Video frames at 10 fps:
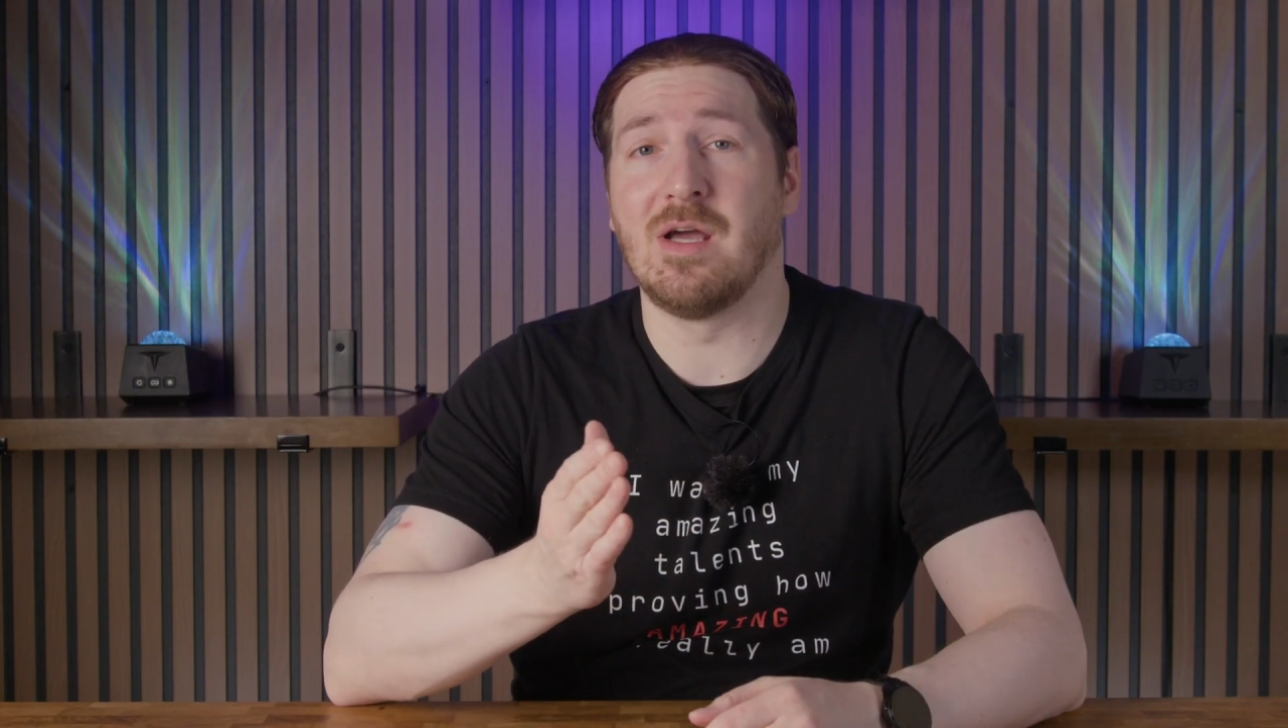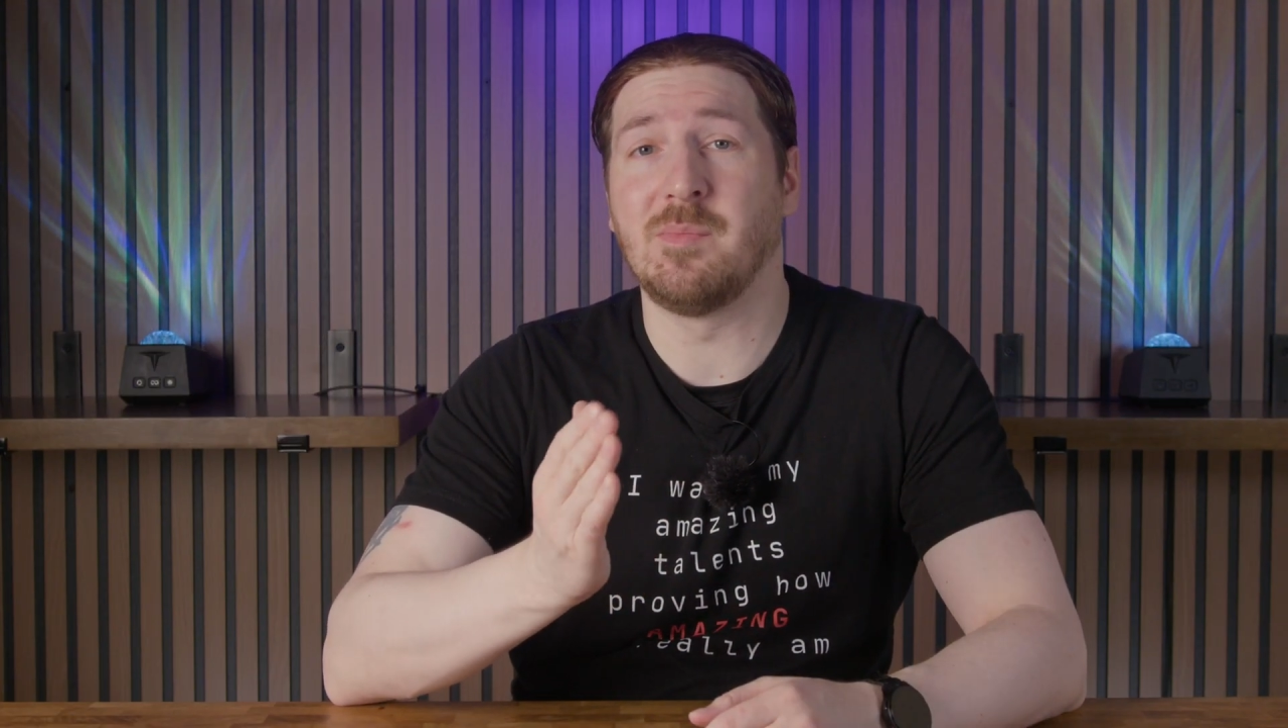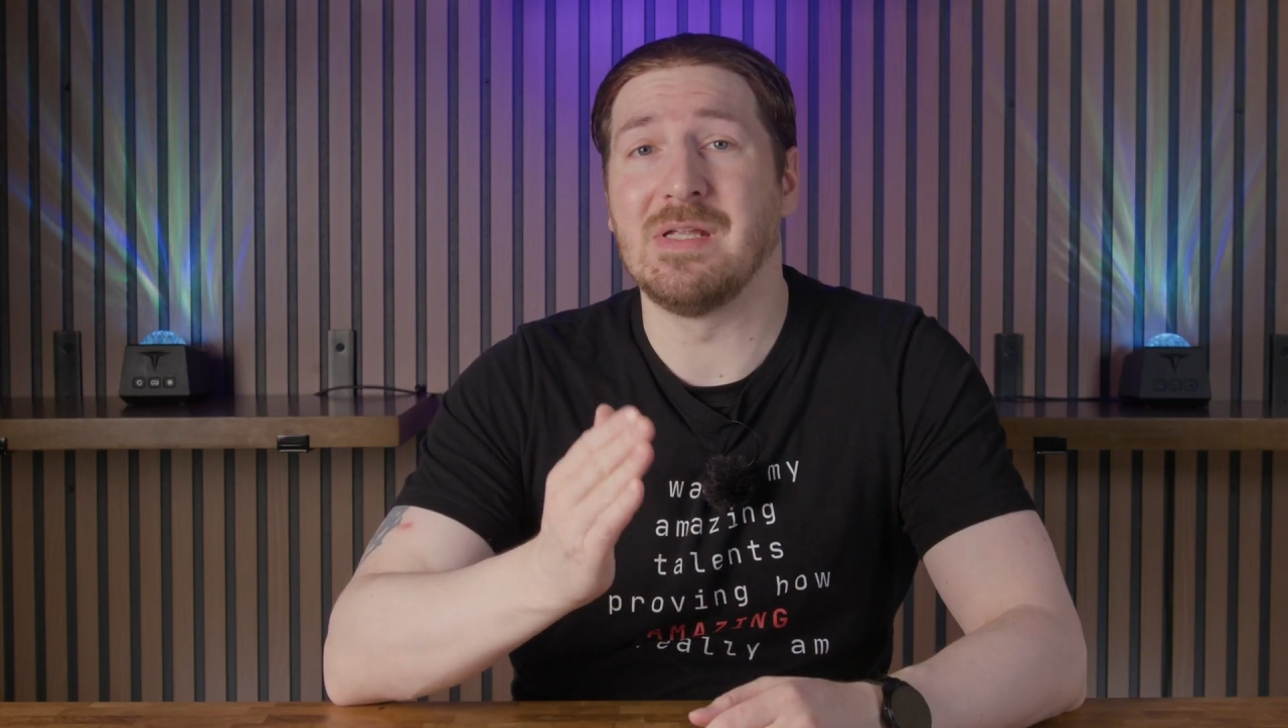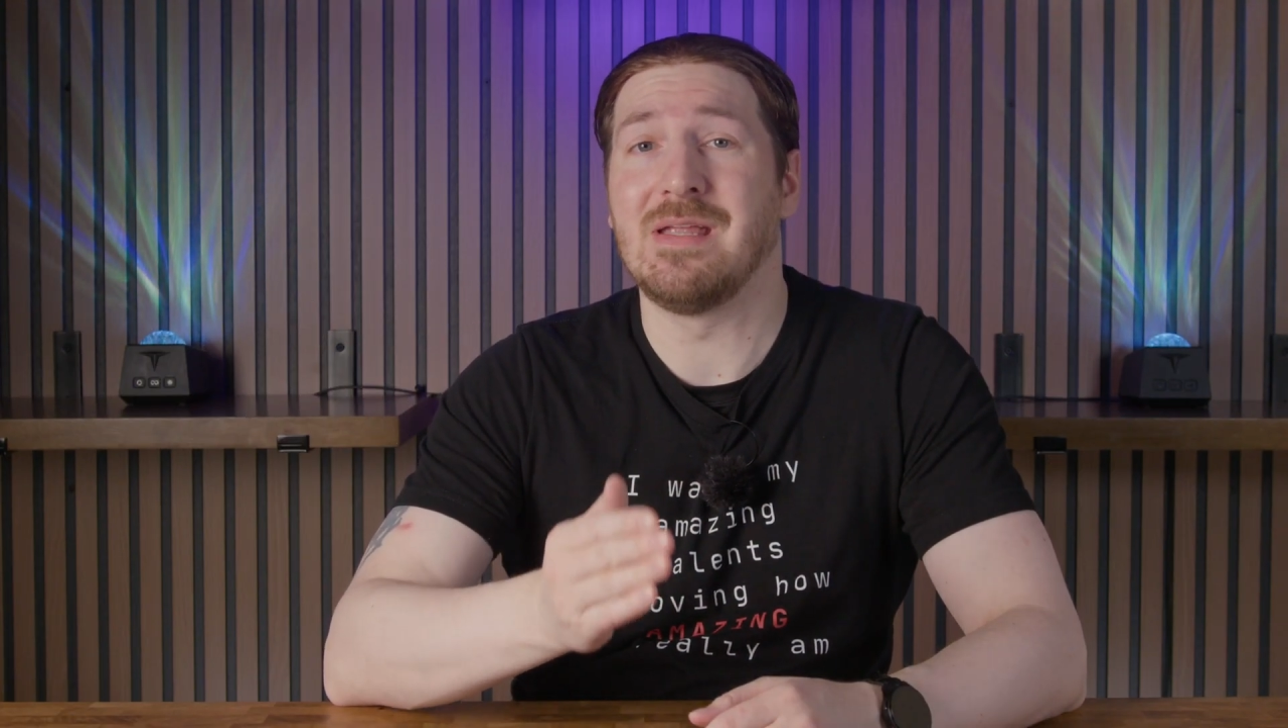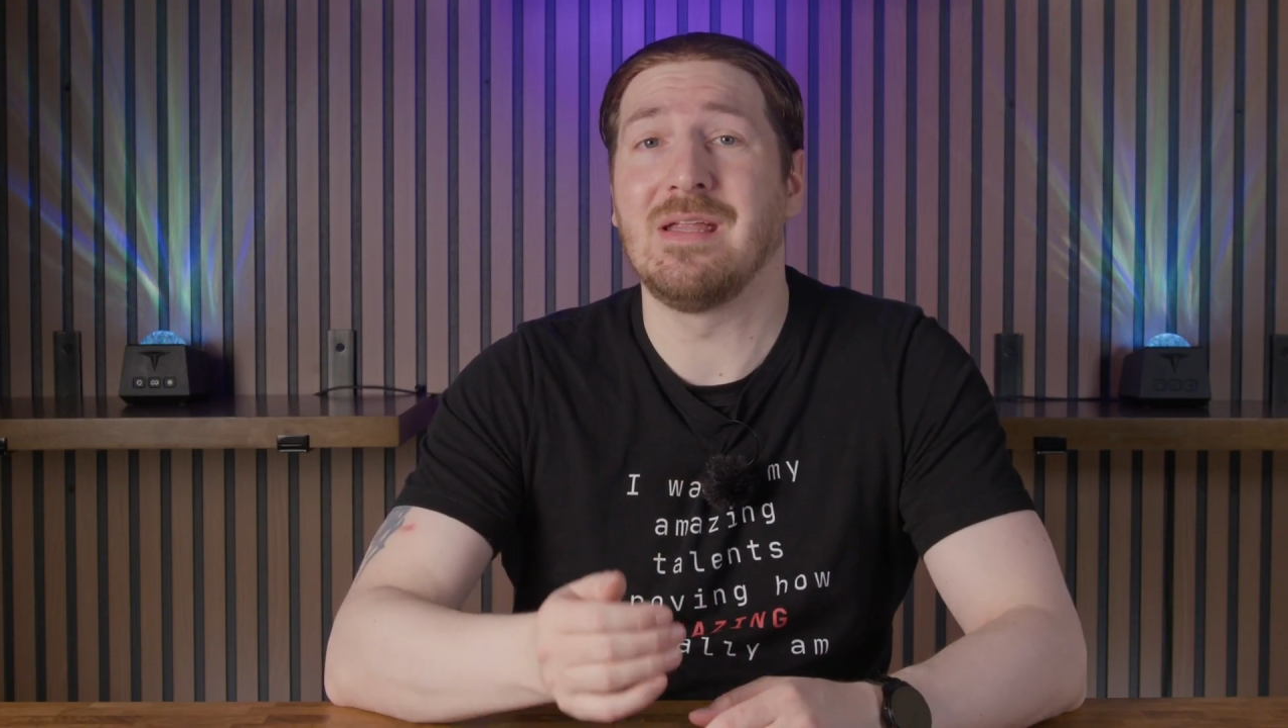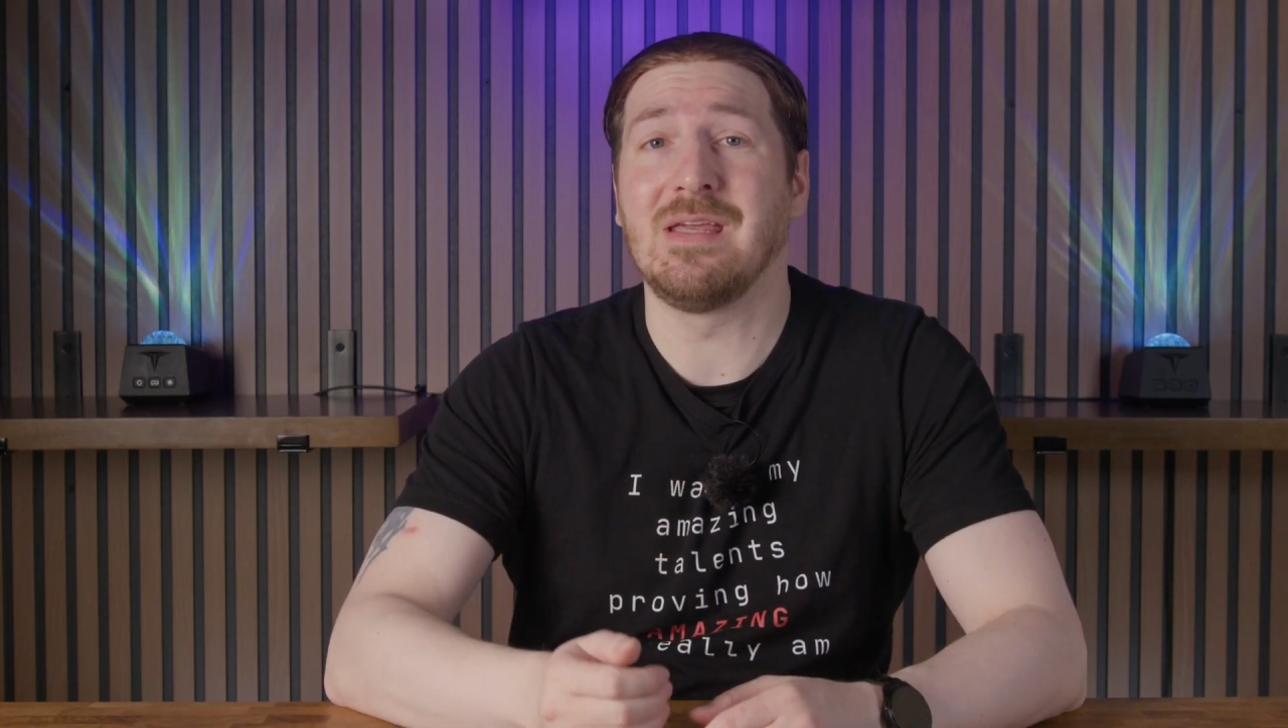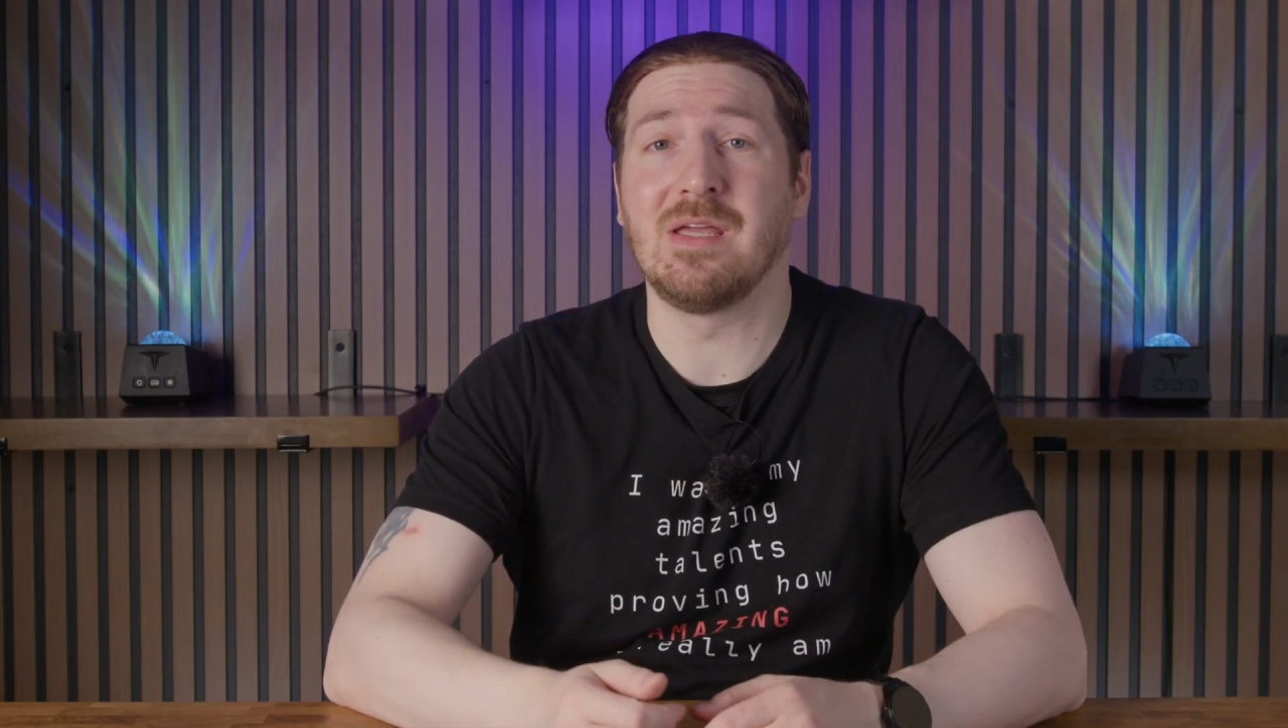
up to 10